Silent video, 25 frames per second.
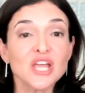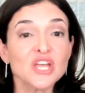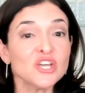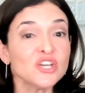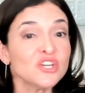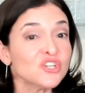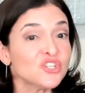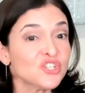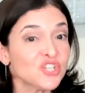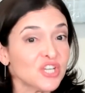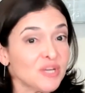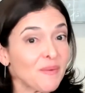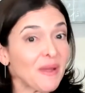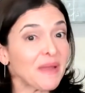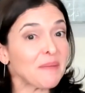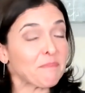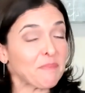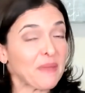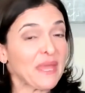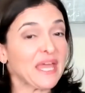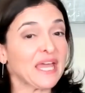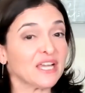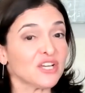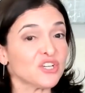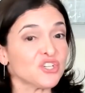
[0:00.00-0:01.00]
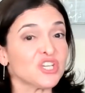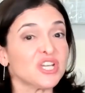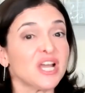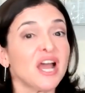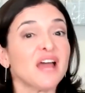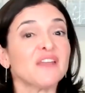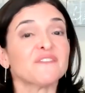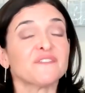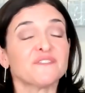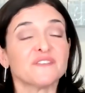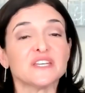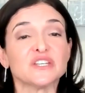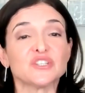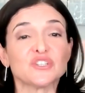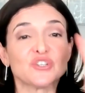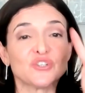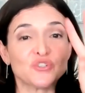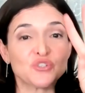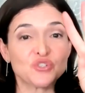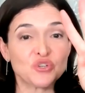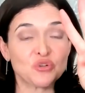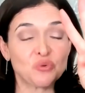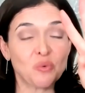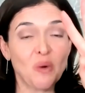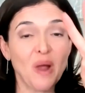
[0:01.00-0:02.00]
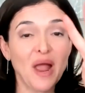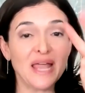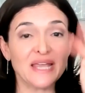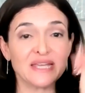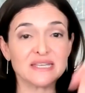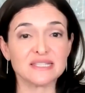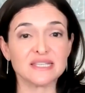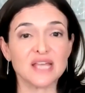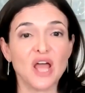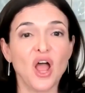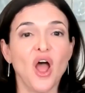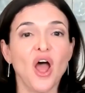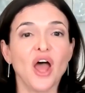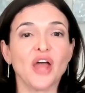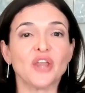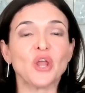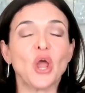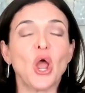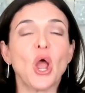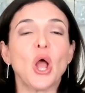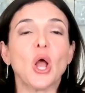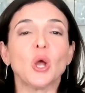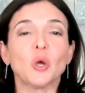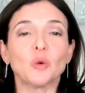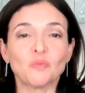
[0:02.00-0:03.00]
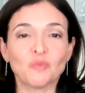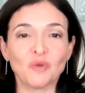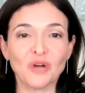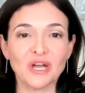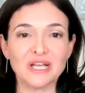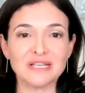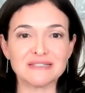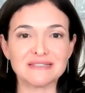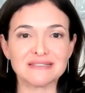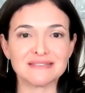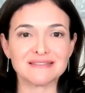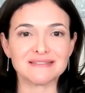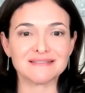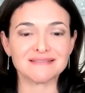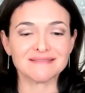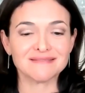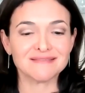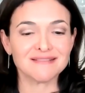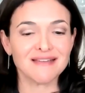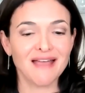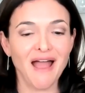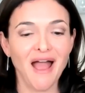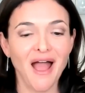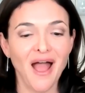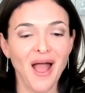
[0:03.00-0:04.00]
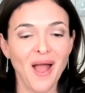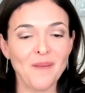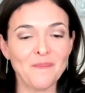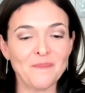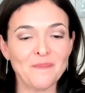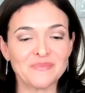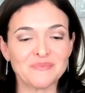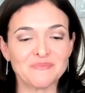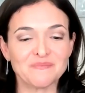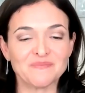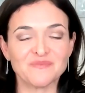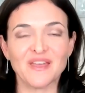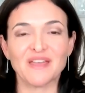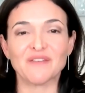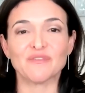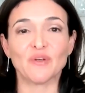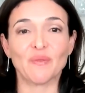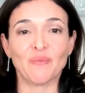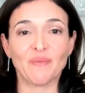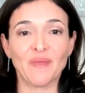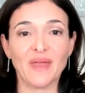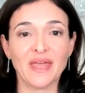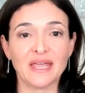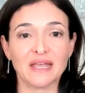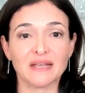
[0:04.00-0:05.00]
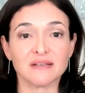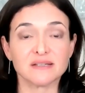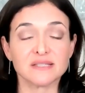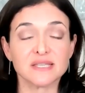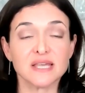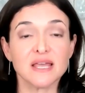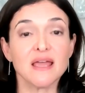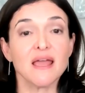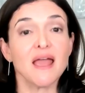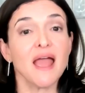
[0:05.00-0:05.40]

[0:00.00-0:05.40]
She went big. She got featured twice on Oprah's favorite things.